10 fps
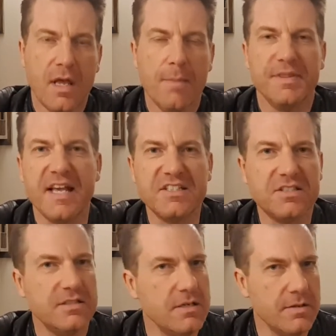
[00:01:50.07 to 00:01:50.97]
But
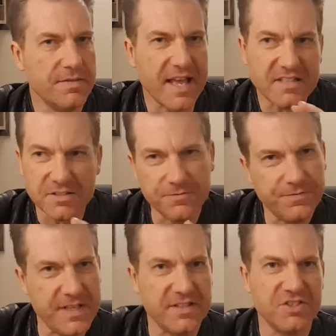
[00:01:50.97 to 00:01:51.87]
that doesn't
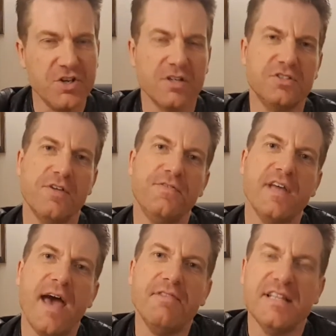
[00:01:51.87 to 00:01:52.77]
fit the song. So if you
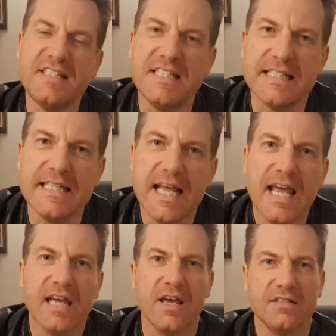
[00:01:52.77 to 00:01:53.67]
have a listen,
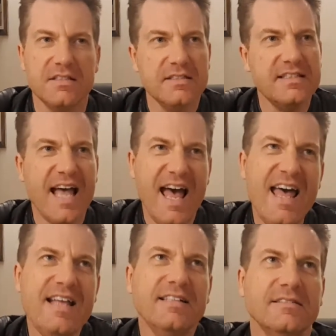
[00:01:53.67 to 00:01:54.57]
it goes
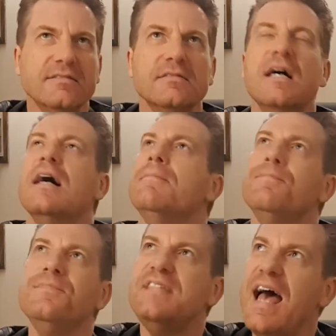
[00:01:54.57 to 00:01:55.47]
da da
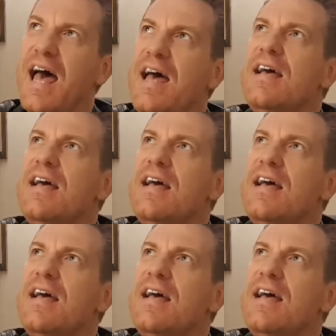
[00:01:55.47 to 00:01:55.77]
da